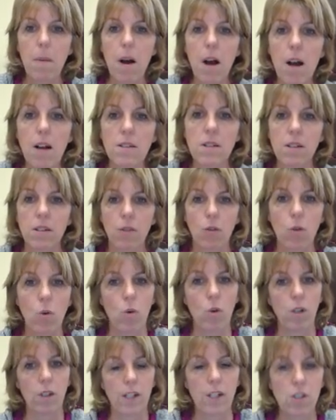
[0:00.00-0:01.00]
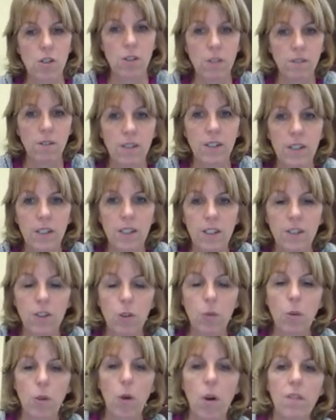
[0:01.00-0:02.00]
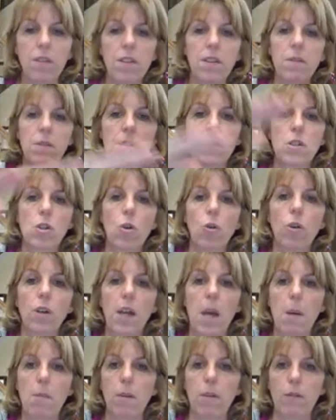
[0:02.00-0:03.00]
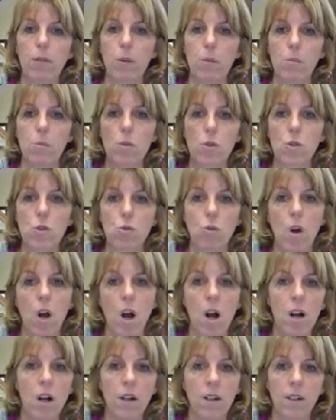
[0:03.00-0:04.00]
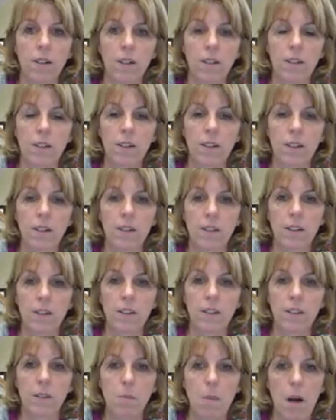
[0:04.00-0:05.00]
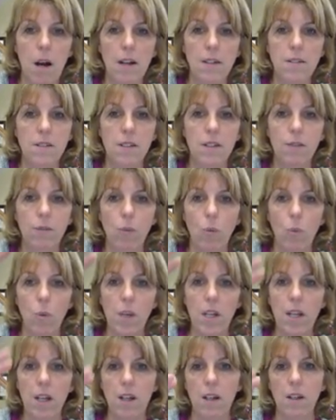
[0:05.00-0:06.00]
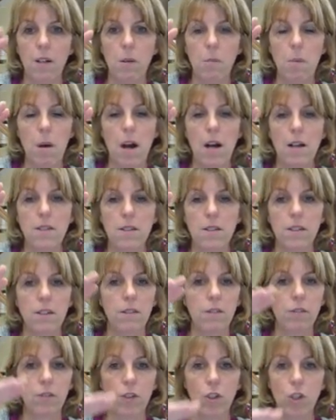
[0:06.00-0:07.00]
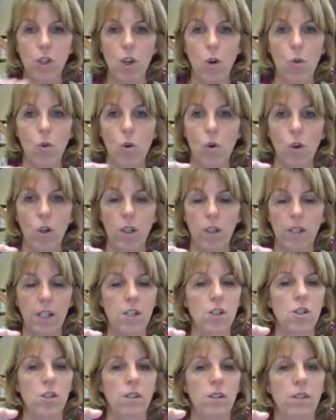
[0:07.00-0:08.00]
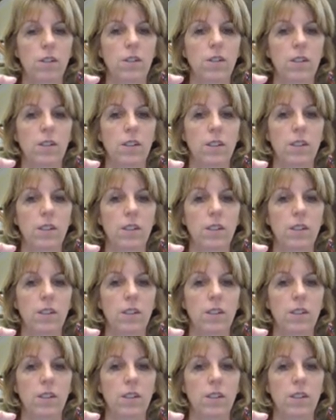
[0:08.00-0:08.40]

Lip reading: positive correlation. So we go everything with this whole gamut from strong, positive, weak, positive, no correlation,